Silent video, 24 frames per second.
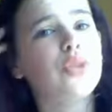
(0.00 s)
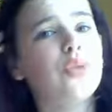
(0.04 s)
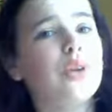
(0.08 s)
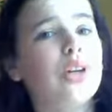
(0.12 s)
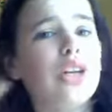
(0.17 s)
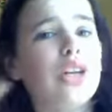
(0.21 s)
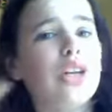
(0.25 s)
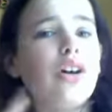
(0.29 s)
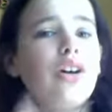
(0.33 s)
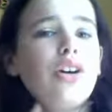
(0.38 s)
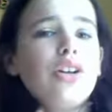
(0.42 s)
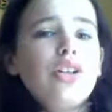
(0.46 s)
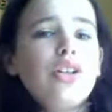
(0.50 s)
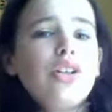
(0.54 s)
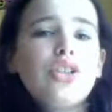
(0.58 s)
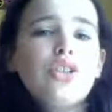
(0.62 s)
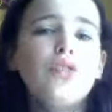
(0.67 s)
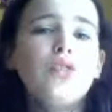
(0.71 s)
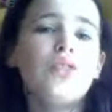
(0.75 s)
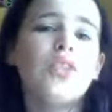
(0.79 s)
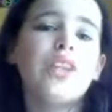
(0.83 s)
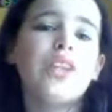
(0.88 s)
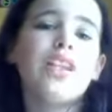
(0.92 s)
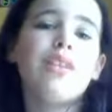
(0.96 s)
do one on
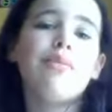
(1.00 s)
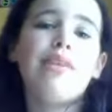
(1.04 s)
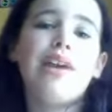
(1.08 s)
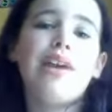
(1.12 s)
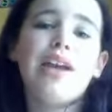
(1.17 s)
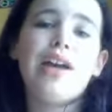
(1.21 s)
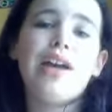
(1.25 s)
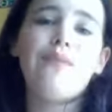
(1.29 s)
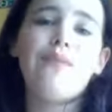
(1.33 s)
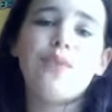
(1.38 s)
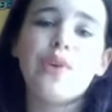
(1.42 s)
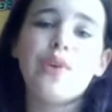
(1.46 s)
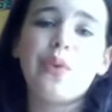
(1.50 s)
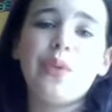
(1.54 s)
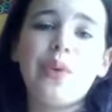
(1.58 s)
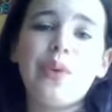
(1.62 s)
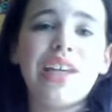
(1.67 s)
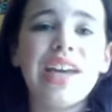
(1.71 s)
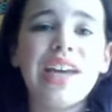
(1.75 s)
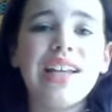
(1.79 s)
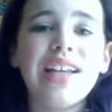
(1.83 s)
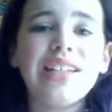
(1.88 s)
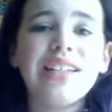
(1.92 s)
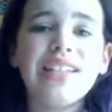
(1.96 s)
Tuesday to make up for the
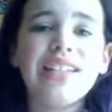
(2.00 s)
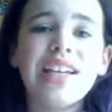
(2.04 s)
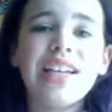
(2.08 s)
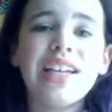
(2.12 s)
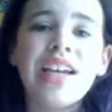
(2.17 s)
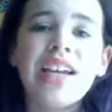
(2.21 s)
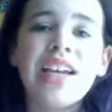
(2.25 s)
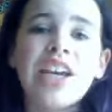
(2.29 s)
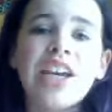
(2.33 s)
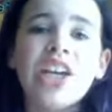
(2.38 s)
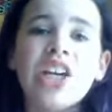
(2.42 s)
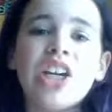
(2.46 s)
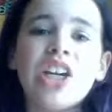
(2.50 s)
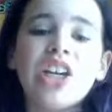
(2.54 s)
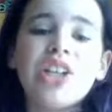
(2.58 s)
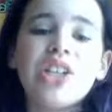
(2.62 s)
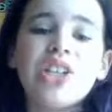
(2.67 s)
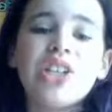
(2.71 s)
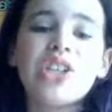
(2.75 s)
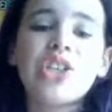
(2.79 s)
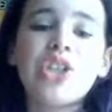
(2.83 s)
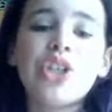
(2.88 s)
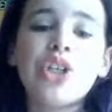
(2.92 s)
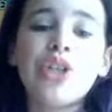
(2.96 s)
weekend.
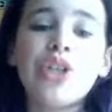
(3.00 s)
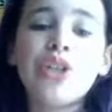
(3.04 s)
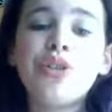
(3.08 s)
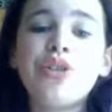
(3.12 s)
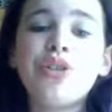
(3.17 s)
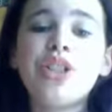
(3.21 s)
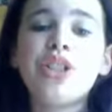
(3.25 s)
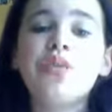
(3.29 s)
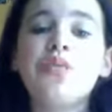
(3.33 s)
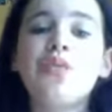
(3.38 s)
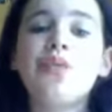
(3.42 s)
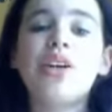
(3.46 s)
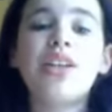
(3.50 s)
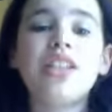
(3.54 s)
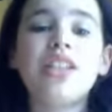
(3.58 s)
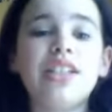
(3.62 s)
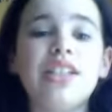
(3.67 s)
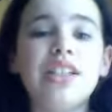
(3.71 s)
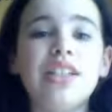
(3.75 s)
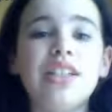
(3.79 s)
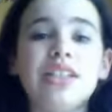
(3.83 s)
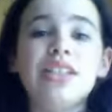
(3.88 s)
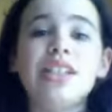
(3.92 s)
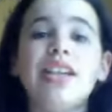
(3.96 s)
So just wanted
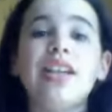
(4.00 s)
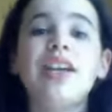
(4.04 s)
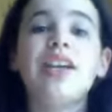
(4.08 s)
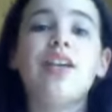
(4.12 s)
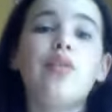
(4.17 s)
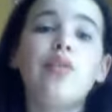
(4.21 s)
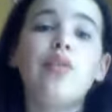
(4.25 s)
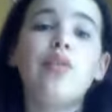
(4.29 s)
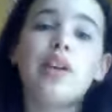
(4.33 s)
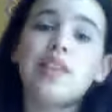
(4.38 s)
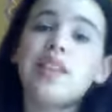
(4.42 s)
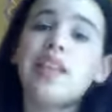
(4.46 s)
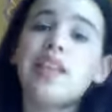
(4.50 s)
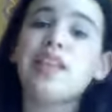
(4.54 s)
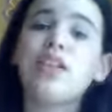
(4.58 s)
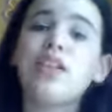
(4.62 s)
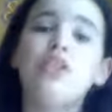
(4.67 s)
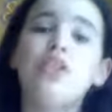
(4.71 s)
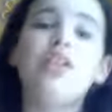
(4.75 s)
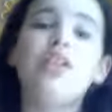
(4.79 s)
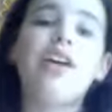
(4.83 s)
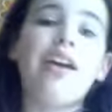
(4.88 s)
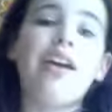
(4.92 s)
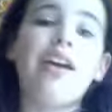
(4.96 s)
to say a quick thank
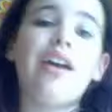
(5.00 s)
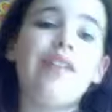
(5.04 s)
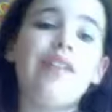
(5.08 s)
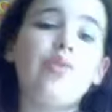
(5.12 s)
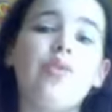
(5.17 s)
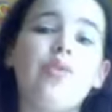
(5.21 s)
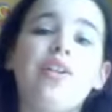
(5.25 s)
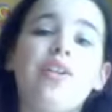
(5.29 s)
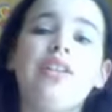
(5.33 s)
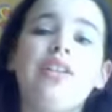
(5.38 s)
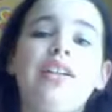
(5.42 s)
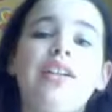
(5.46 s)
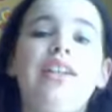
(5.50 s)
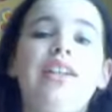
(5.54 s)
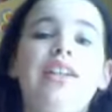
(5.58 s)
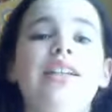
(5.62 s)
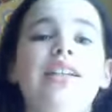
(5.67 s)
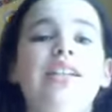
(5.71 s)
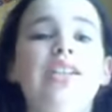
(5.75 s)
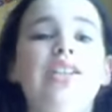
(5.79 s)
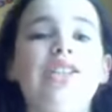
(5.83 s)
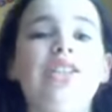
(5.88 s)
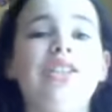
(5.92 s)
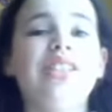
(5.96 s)
you to everyone
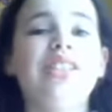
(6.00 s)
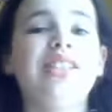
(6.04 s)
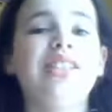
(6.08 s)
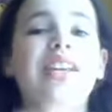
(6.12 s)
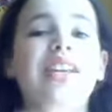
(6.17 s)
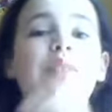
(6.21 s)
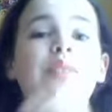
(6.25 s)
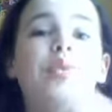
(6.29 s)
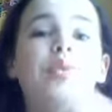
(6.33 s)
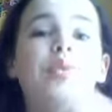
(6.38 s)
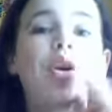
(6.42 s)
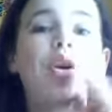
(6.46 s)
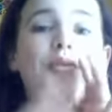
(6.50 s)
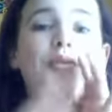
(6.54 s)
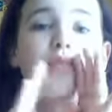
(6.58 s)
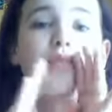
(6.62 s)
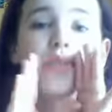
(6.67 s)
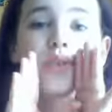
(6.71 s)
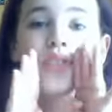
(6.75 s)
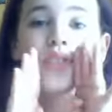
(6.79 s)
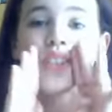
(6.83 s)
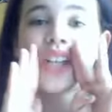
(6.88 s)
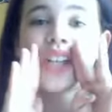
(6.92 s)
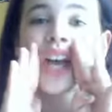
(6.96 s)
and just say we're
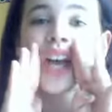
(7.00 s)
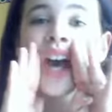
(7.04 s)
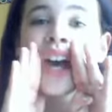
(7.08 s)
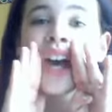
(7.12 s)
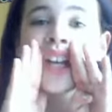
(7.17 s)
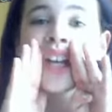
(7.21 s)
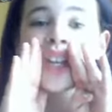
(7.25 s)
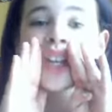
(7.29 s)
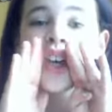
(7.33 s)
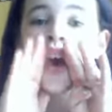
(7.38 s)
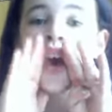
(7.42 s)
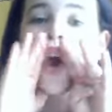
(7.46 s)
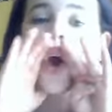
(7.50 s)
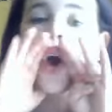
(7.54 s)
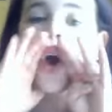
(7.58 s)
almost at